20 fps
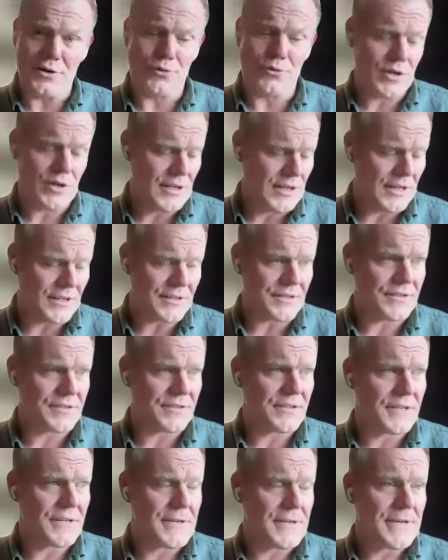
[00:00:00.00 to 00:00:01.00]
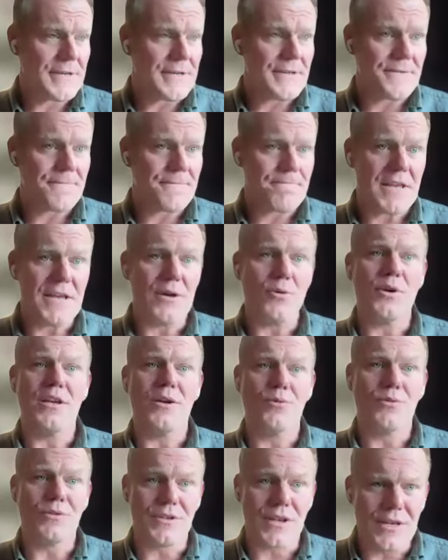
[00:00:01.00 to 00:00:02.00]
And I realized
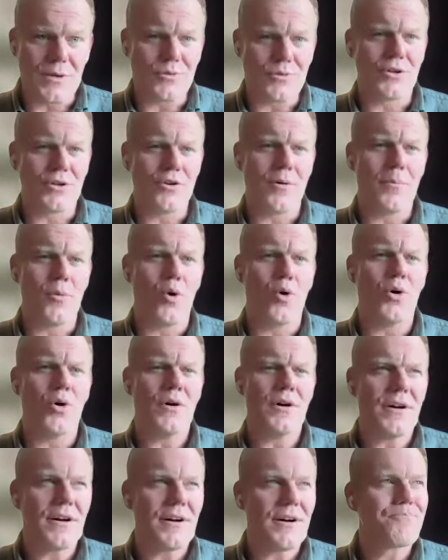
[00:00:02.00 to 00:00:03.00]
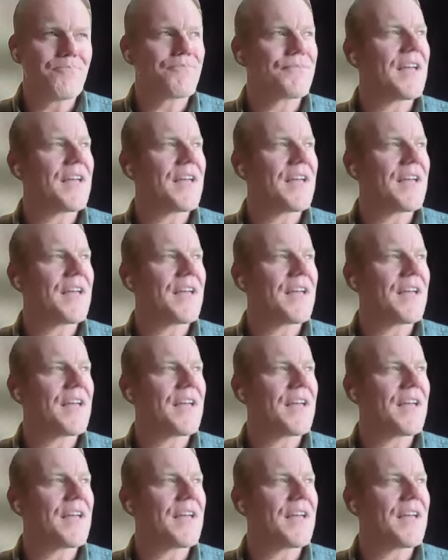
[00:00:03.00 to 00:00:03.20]
it was a lot more.